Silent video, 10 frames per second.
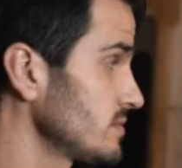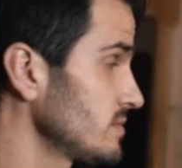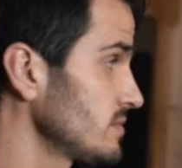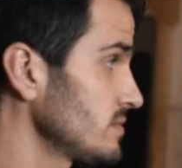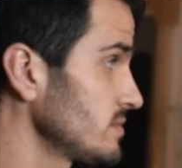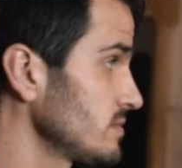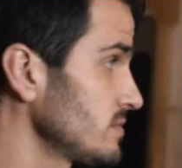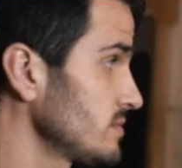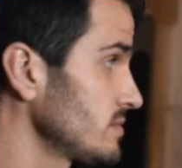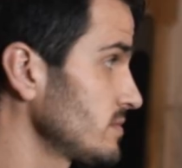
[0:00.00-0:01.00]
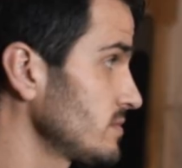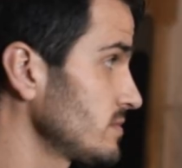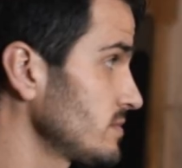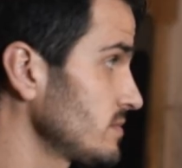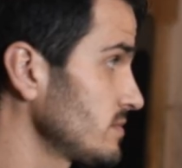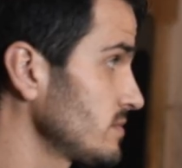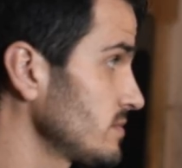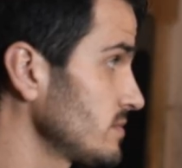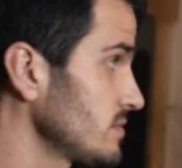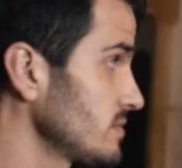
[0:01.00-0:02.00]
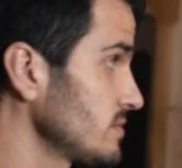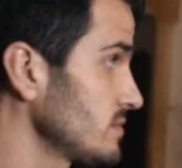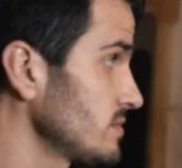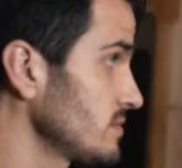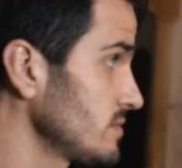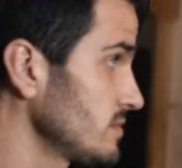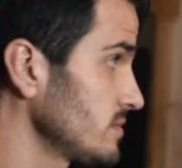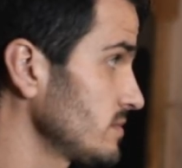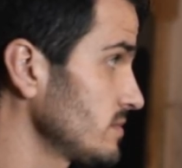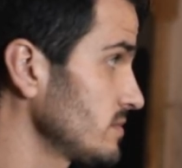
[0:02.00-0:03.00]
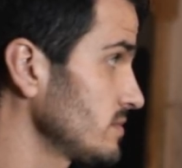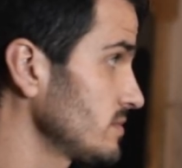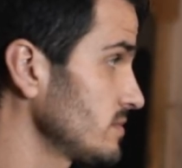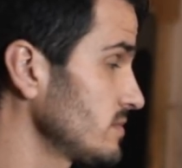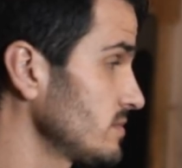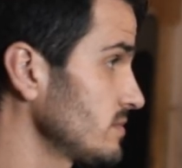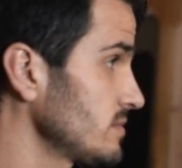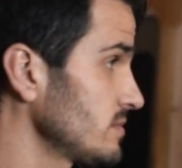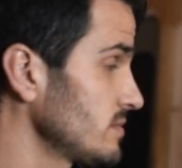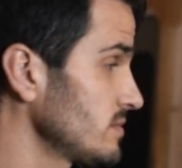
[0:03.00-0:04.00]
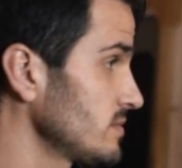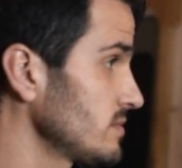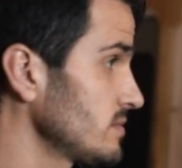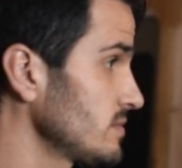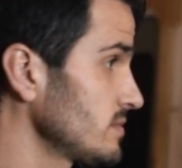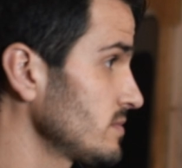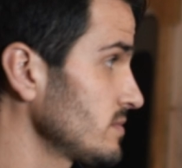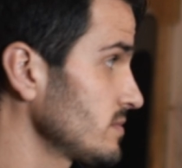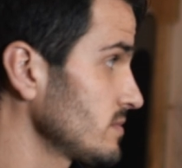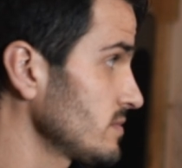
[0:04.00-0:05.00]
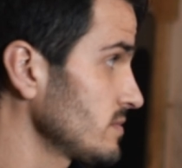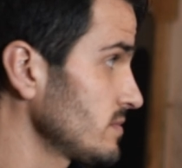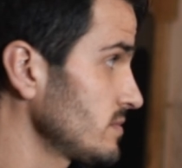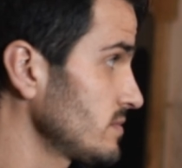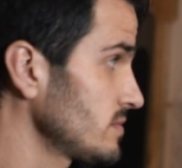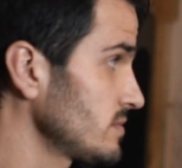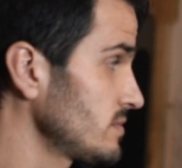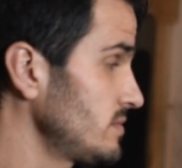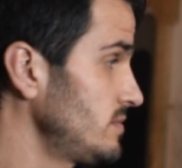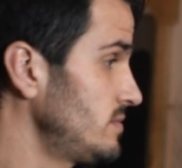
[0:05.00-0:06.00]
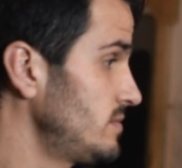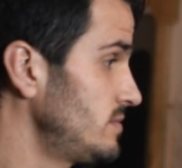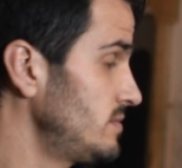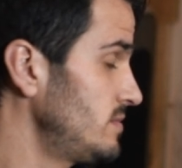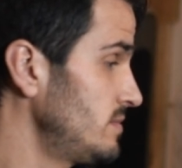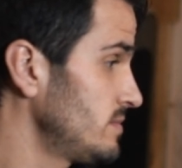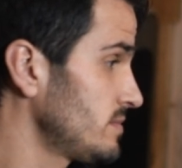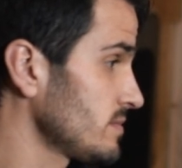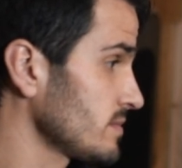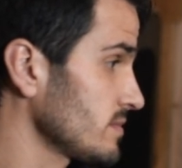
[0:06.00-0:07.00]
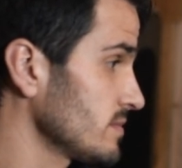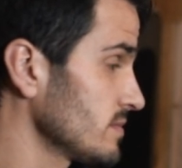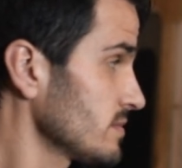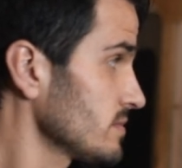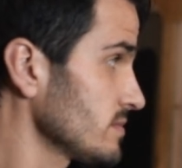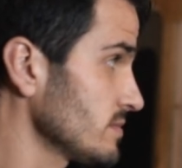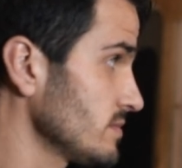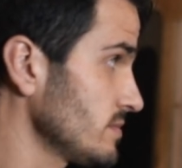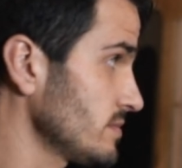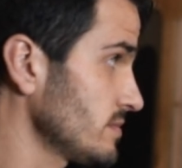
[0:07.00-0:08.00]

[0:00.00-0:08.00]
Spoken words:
(silent)